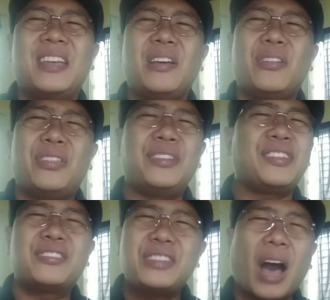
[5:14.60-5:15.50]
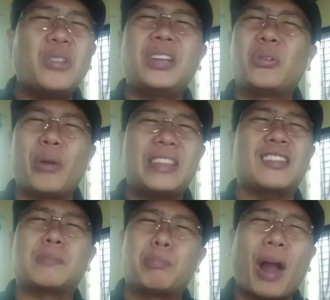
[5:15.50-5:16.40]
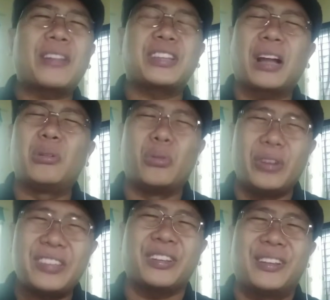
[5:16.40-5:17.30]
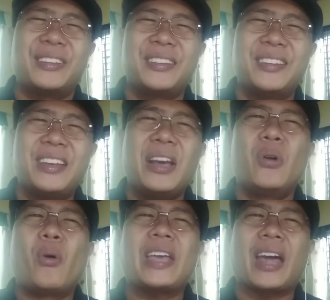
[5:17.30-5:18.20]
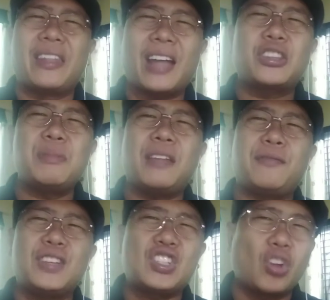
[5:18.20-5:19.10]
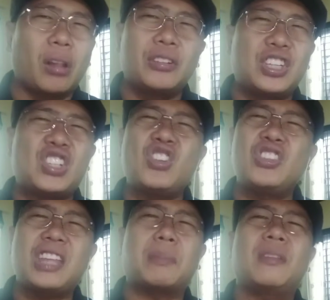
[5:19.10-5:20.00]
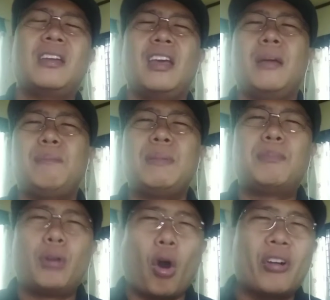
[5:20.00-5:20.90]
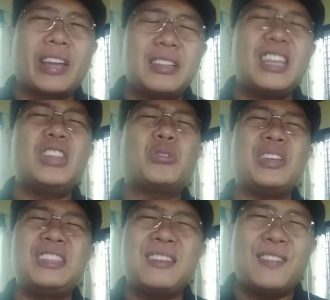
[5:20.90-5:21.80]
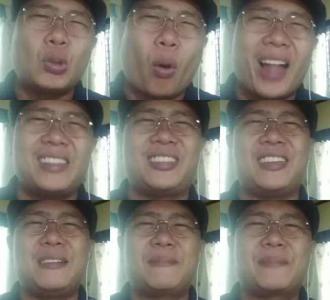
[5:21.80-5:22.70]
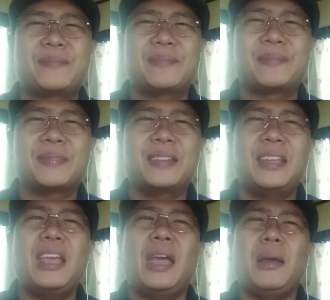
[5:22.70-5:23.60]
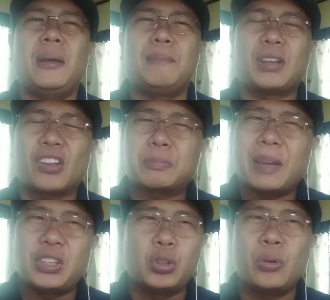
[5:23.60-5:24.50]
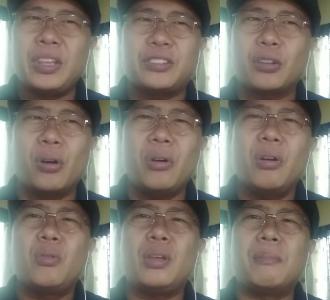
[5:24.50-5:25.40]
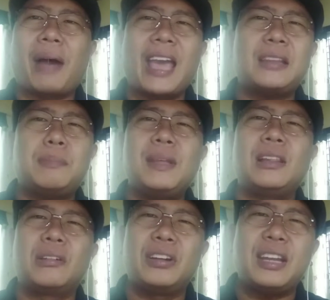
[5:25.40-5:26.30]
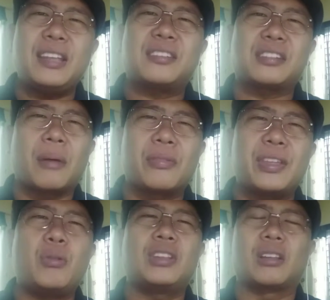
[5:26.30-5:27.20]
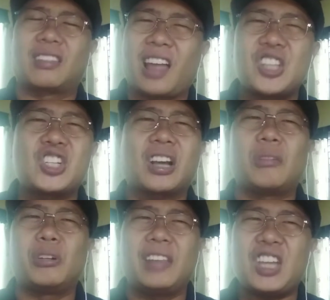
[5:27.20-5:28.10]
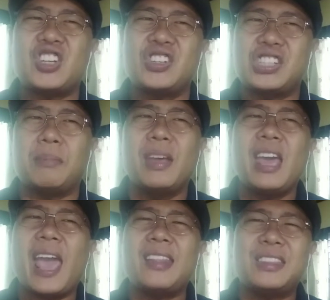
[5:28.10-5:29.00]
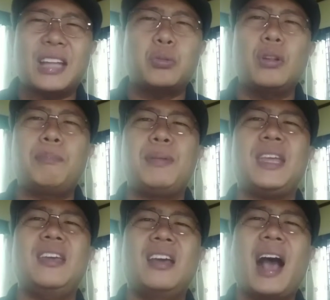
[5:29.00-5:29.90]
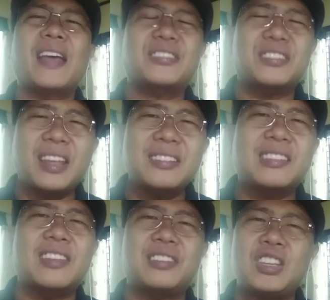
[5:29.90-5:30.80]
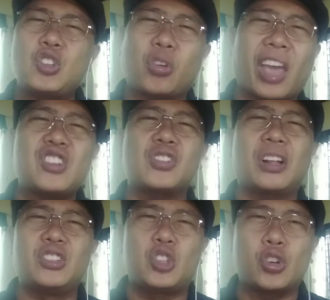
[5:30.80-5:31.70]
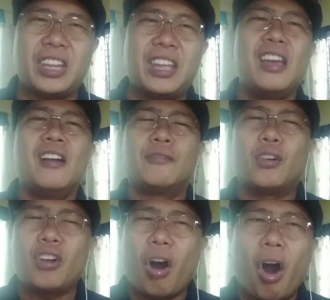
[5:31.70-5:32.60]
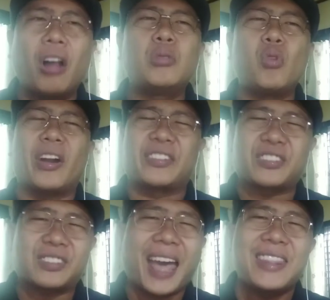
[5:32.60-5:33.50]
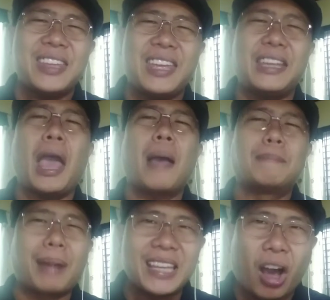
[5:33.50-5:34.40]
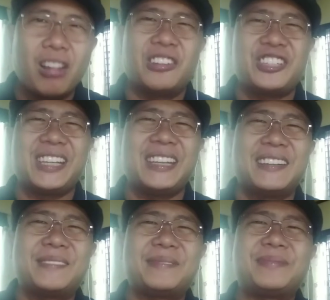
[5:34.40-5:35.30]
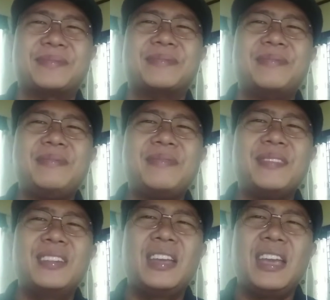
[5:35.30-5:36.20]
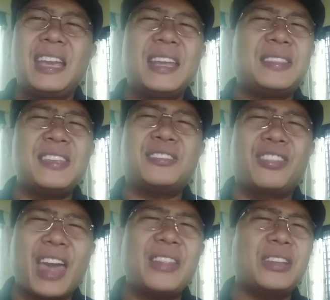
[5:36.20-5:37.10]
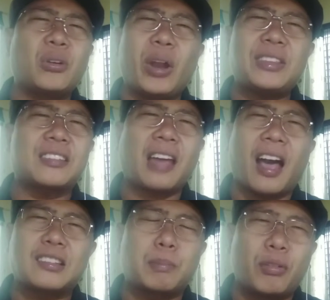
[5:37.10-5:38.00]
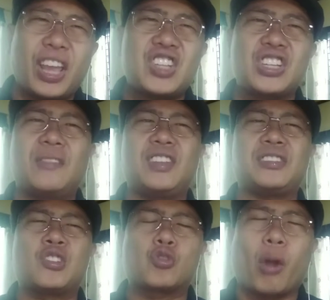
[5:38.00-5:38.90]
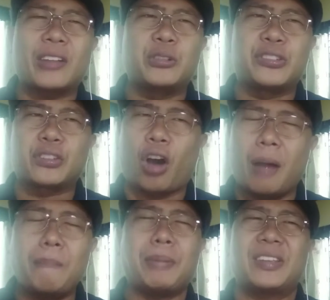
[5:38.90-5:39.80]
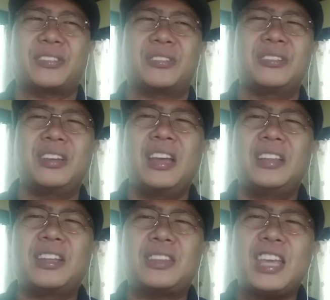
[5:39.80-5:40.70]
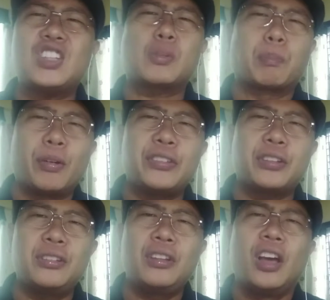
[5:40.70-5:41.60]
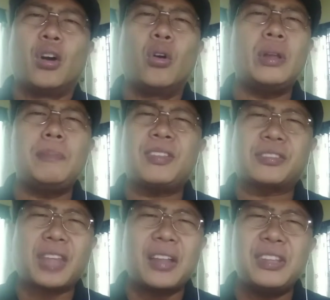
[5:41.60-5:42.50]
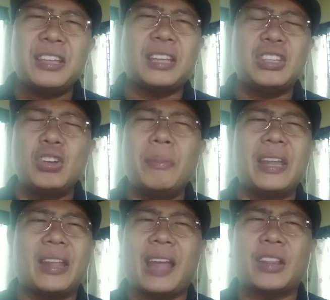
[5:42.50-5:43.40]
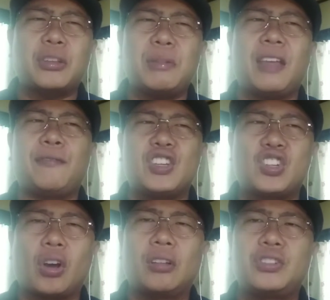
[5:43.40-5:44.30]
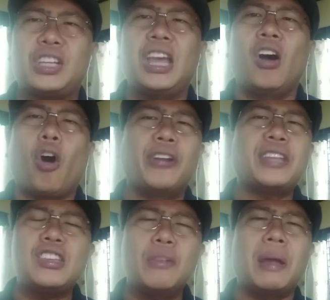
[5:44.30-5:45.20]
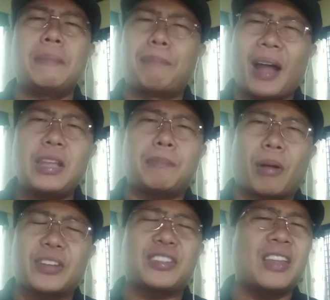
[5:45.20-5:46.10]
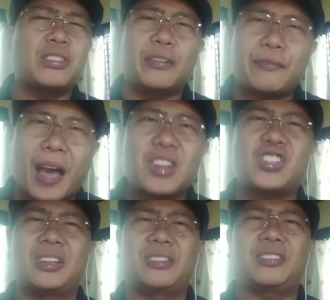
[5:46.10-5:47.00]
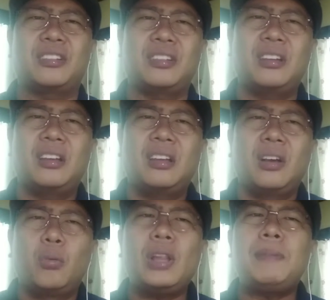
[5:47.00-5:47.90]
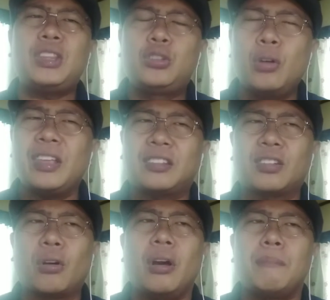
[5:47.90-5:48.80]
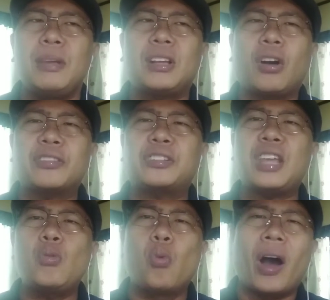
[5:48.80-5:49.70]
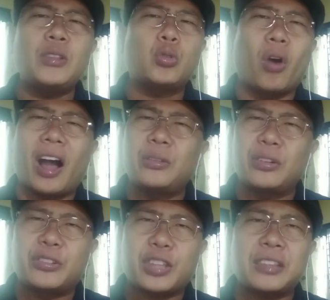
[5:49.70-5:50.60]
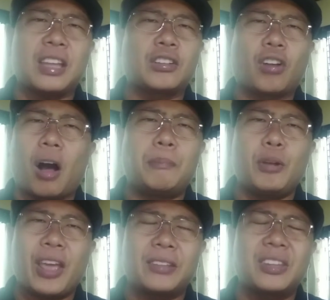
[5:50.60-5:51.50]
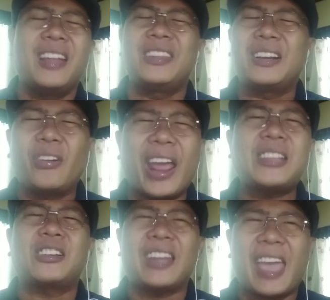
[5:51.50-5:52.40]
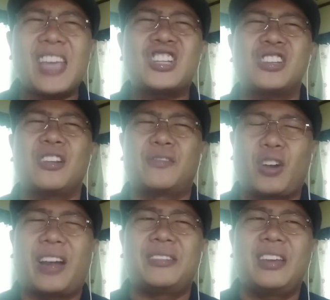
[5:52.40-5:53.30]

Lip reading: This is now the greatest practical reason why anatomy and physiology should not be broken into individuality. Because by doing so, we might be learning something without logical relationship, and that will be a senseless educational journey for all who are studying biology. It is then the greatest aspiration of this instructor's compass that each person who will be studying the human anatomy and physiology or the human body parts and their functions will be doing so because they want to understand and comprehend the great creation of God,